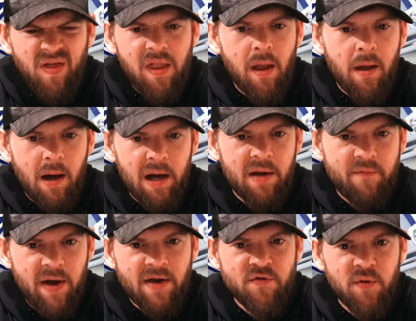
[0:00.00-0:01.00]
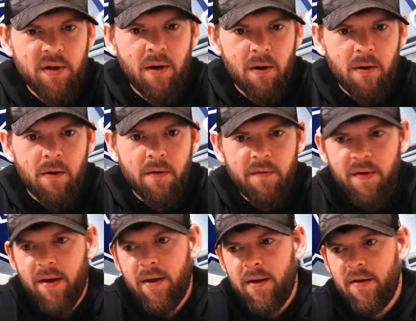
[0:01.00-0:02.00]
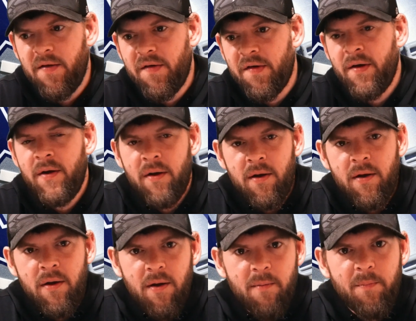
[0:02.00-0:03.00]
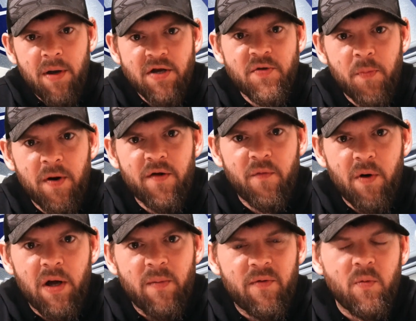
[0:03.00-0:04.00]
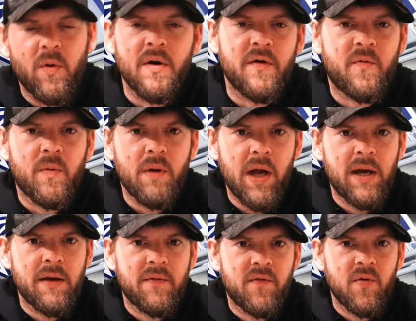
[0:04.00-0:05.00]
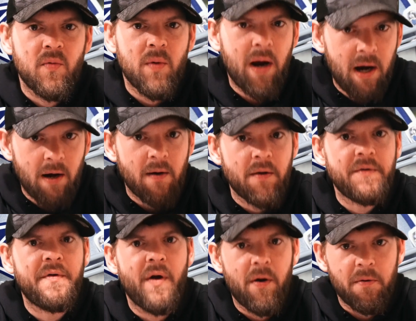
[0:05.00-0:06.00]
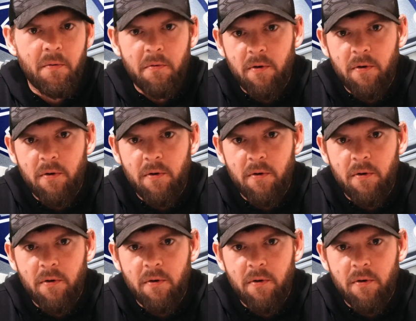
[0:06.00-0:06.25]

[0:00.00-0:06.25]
I have actually heard that his bench press reps was related to Aaron Donald.